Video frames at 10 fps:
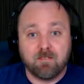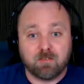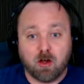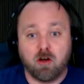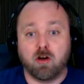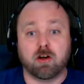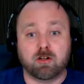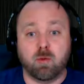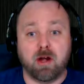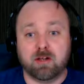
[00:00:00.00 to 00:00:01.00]
the
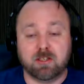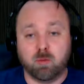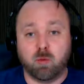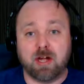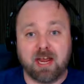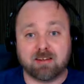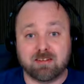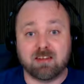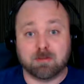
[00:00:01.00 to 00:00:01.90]
hardware that the One X is.